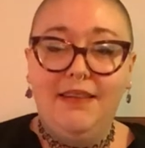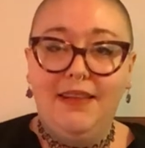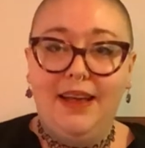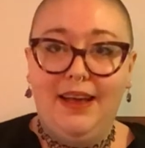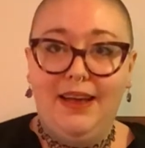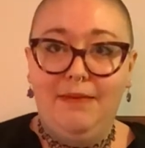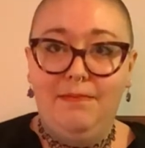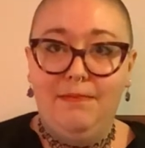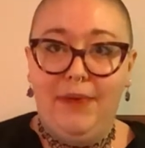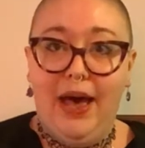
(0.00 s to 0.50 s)
I
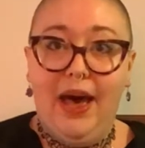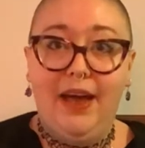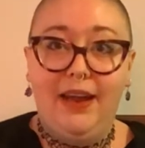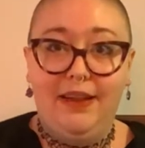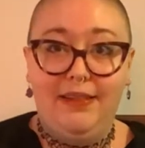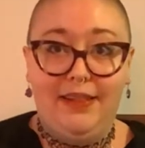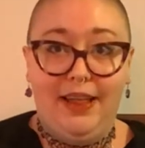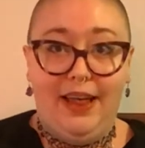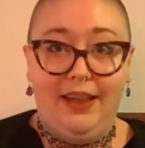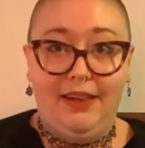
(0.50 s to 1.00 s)
am bad
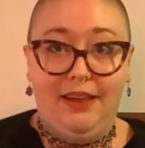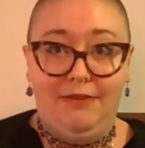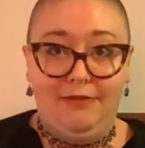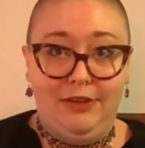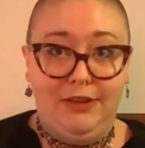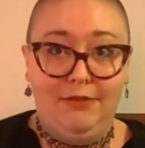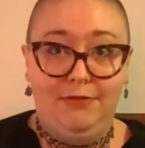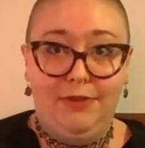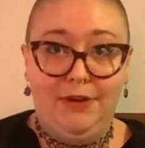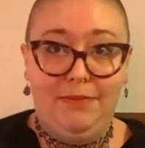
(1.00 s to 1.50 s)
at that
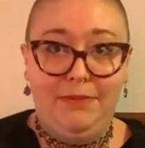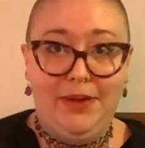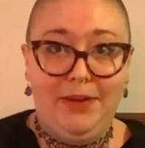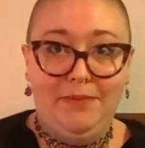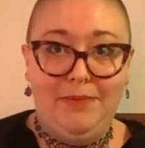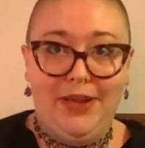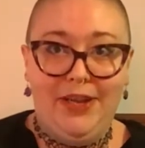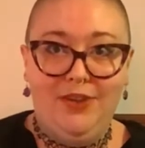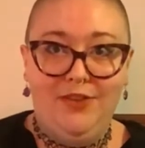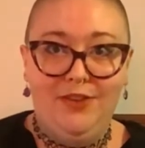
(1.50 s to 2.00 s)
level of
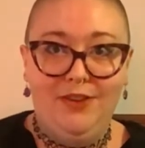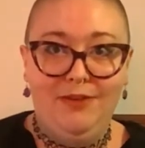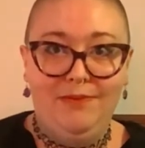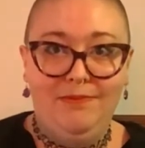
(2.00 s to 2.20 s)
commitment.